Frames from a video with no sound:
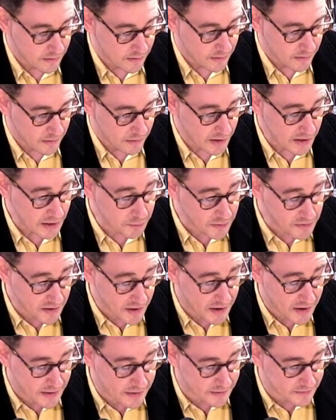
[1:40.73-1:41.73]
He was
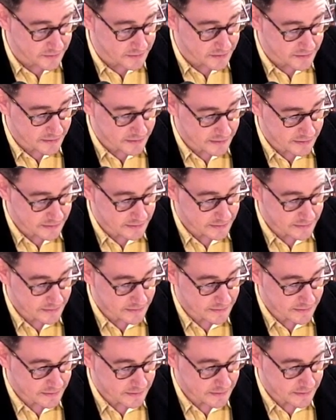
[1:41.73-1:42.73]
hard.
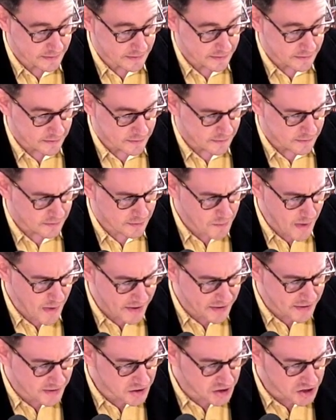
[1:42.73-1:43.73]
The
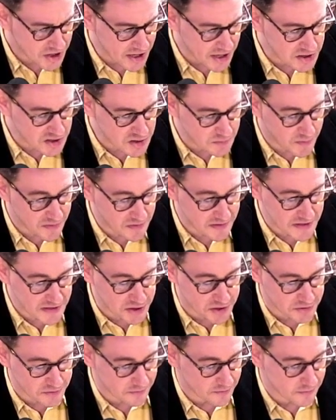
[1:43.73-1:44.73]
man had changed
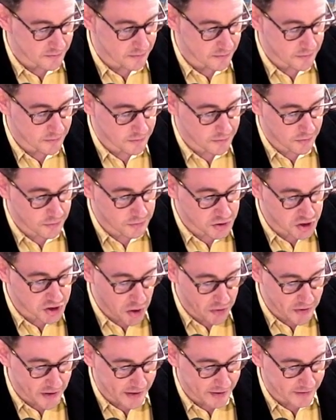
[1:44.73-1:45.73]
position, or
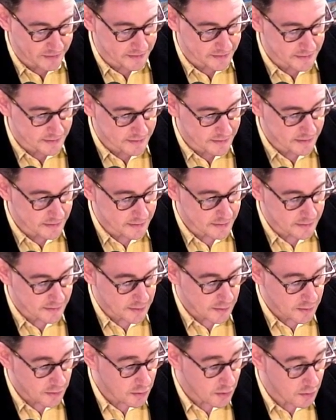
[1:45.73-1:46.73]
John had.
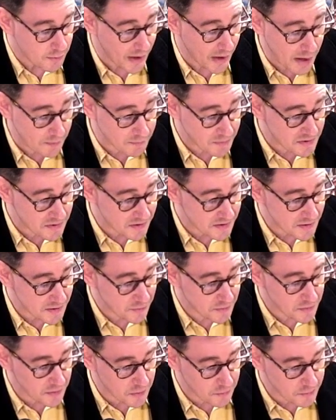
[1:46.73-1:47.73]
Perhaps it
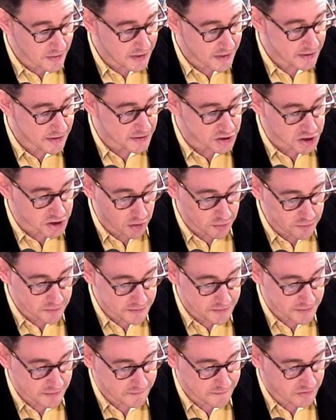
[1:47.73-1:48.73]
was only a
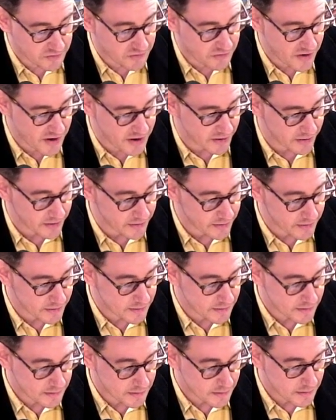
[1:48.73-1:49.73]
jolt of the train.
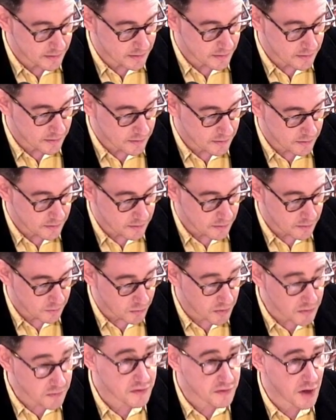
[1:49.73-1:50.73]

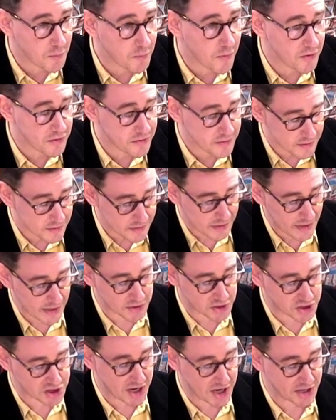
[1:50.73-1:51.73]
But someone
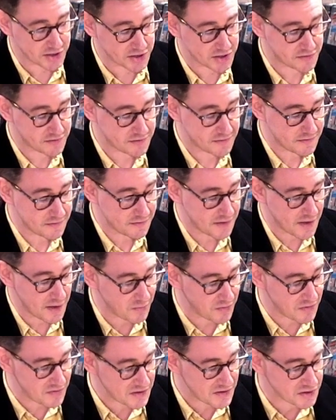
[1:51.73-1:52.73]
had changed their
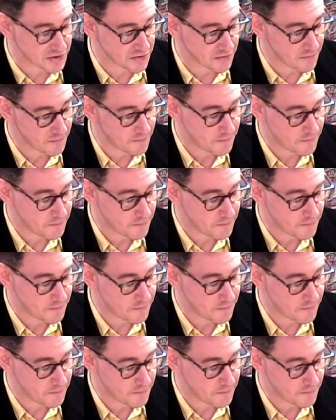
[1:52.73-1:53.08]
position.